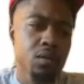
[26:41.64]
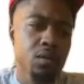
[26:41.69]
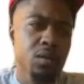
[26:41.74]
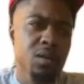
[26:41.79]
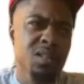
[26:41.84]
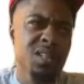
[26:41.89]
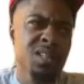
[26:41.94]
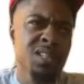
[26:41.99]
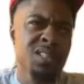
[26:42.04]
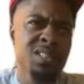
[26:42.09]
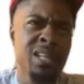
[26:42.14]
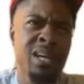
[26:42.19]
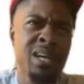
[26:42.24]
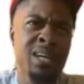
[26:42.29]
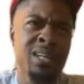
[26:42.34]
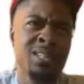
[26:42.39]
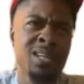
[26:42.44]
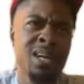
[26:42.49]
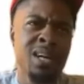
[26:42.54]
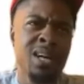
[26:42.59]
Things
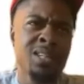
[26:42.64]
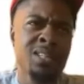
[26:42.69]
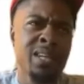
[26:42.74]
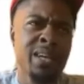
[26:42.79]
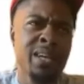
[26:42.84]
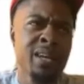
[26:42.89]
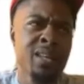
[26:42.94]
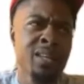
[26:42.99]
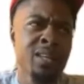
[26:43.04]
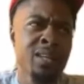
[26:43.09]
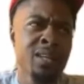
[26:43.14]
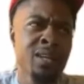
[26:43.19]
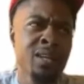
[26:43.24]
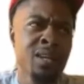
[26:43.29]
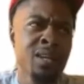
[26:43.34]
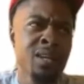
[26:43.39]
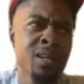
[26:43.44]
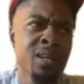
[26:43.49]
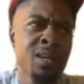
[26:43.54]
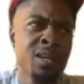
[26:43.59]
like Josh Kelly.
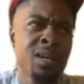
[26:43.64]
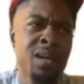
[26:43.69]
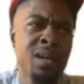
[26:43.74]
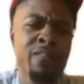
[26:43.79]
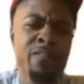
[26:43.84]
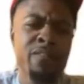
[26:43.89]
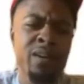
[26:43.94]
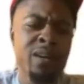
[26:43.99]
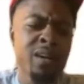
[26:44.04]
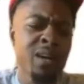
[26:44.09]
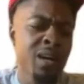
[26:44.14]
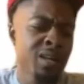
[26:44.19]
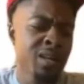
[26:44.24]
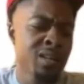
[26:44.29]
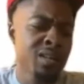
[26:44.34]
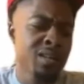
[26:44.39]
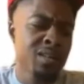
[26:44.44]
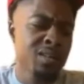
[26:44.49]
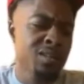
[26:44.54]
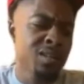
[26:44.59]
I forgot
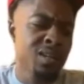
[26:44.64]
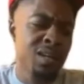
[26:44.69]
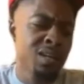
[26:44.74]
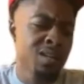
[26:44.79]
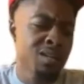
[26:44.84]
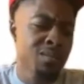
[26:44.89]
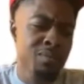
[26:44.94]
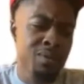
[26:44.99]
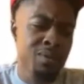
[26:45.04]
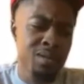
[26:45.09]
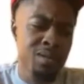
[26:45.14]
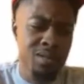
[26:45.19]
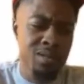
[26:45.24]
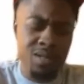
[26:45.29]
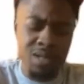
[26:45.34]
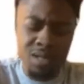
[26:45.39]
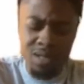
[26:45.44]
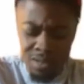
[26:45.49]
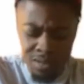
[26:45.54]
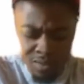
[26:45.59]
the
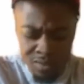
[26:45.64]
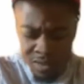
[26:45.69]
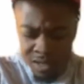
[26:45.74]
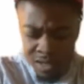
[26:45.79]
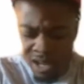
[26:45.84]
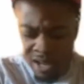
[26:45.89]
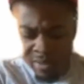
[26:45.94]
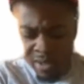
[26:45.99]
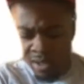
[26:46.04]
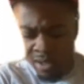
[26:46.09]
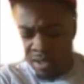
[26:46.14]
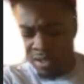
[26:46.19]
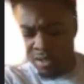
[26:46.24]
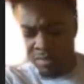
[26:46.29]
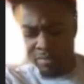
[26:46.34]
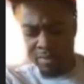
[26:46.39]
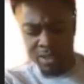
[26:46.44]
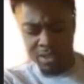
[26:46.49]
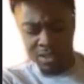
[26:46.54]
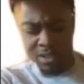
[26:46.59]
other dude now. I be getting them
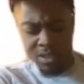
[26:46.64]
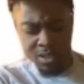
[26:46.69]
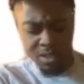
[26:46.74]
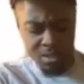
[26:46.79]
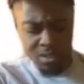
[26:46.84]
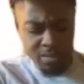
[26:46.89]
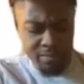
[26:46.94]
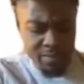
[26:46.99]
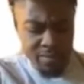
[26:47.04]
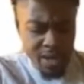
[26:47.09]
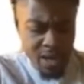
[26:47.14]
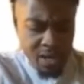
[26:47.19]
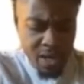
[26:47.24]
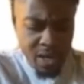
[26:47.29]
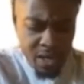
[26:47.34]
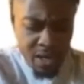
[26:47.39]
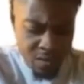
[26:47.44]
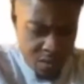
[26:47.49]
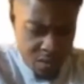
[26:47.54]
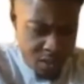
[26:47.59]
mixed up. I
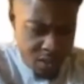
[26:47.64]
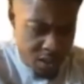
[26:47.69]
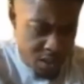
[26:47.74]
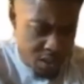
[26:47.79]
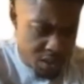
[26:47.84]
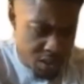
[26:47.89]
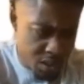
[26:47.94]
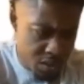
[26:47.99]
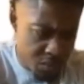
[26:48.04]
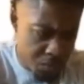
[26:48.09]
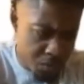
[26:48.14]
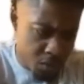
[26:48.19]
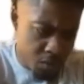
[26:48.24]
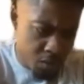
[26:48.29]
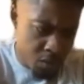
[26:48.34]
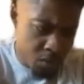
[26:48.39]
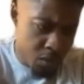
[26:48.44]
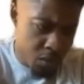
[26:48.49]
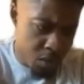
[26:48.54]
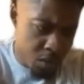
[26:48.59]
like going against them too.